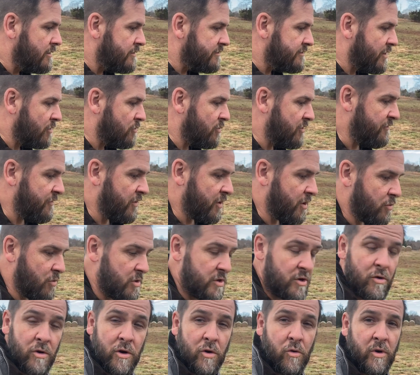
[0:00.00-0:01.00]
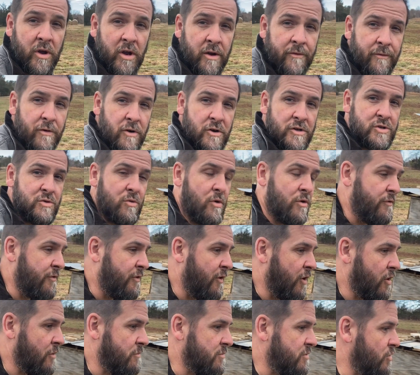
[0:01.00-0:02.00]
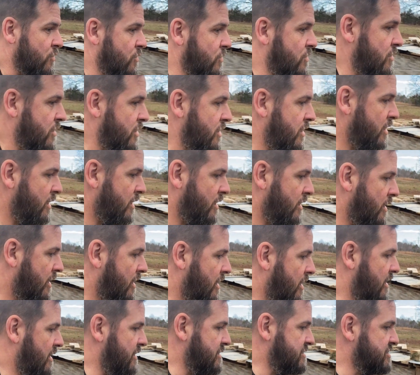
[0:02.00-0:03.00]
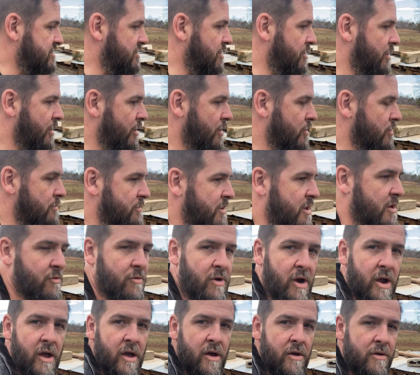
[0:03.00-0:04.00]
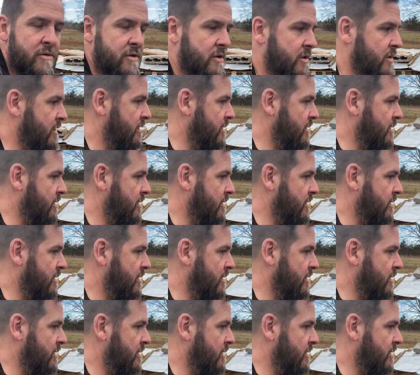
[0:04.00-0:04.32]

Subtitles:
So we figured we'd do a quick virtual farm tour, show you a little bit around.